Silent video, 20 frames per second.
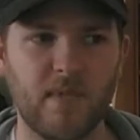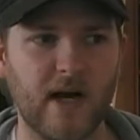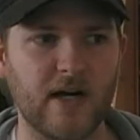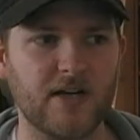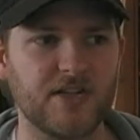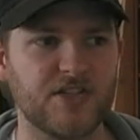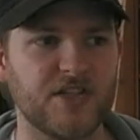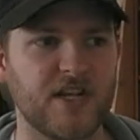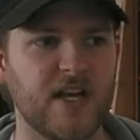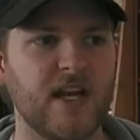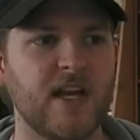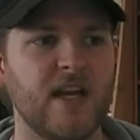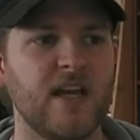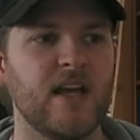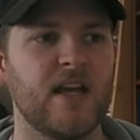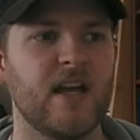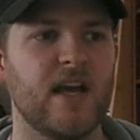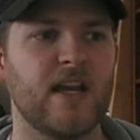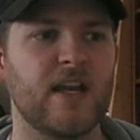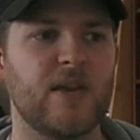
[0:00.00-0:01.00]
much,
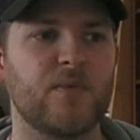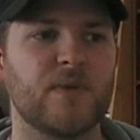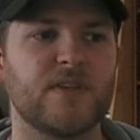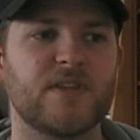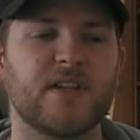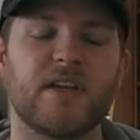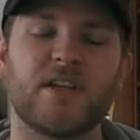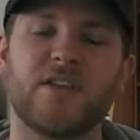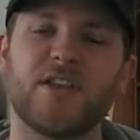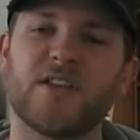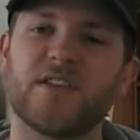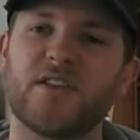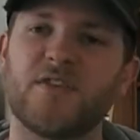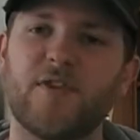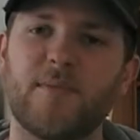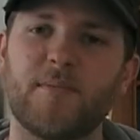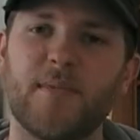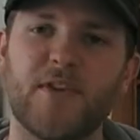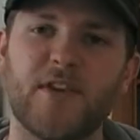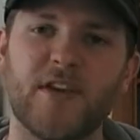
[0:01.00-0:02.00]
and it was just a
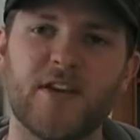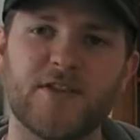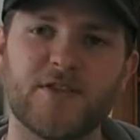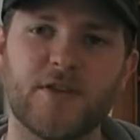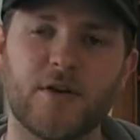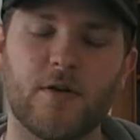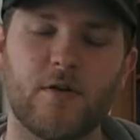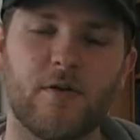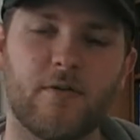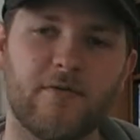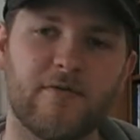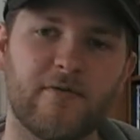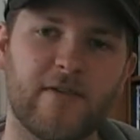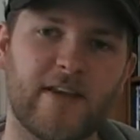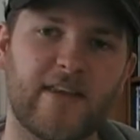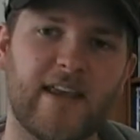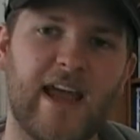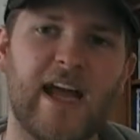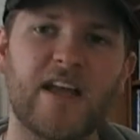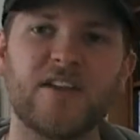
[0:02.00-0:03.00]
repetition of
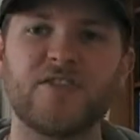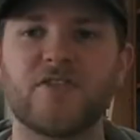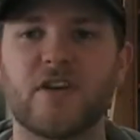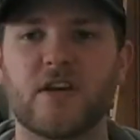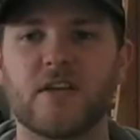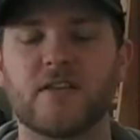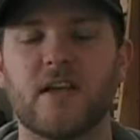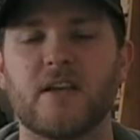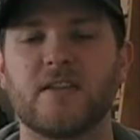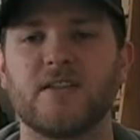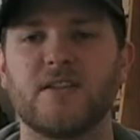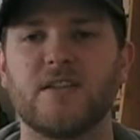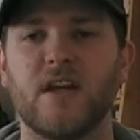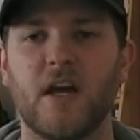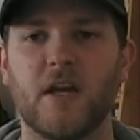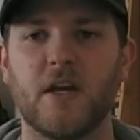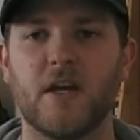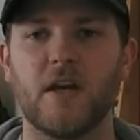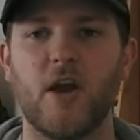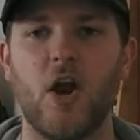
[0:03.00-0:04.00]
what Abtrek has
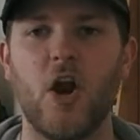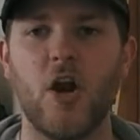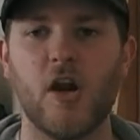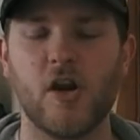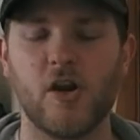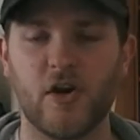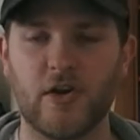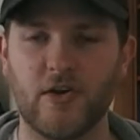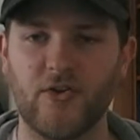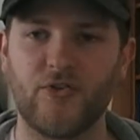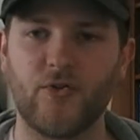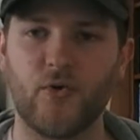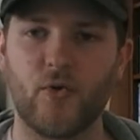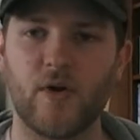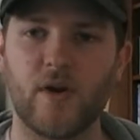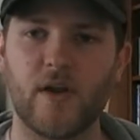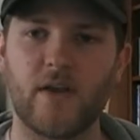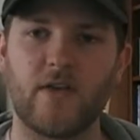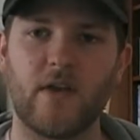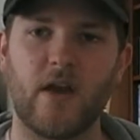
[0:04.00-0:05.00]
done earlier in the
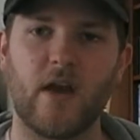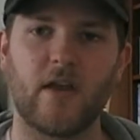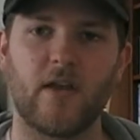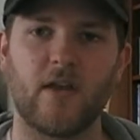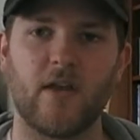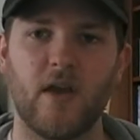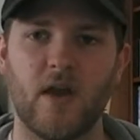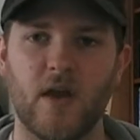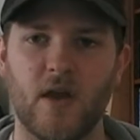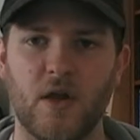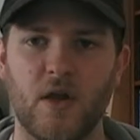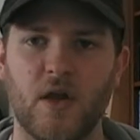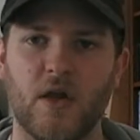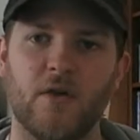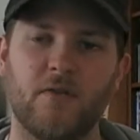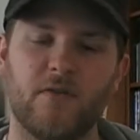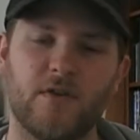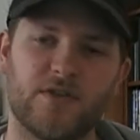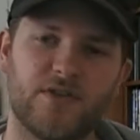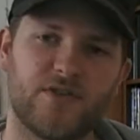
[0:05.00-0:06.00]
story. Like,
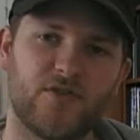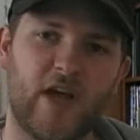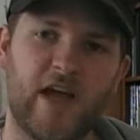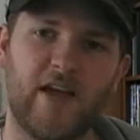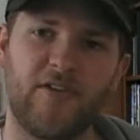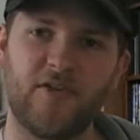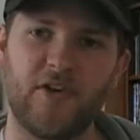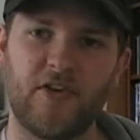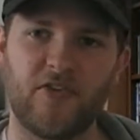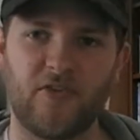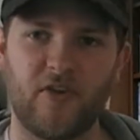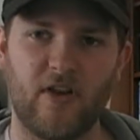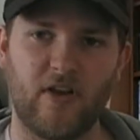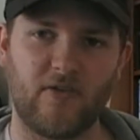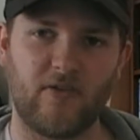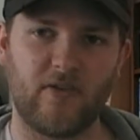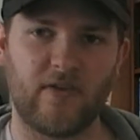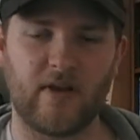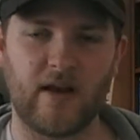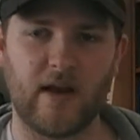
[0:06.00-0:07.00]
first Abtrek
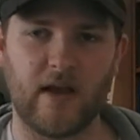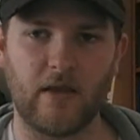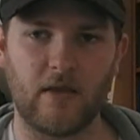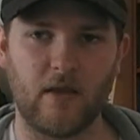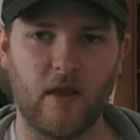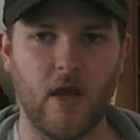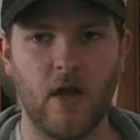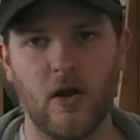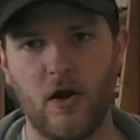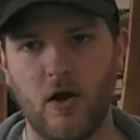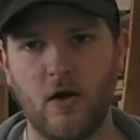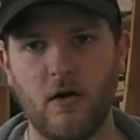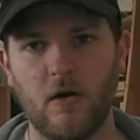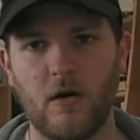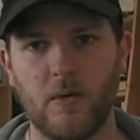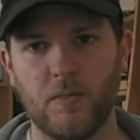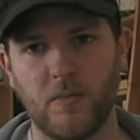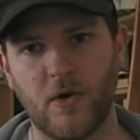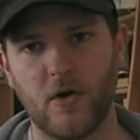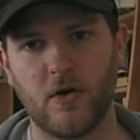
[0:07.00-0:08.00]
says, like,
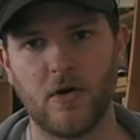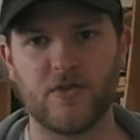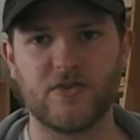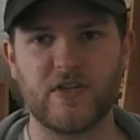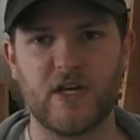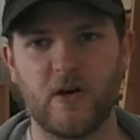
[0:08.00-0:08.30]
I'm gonna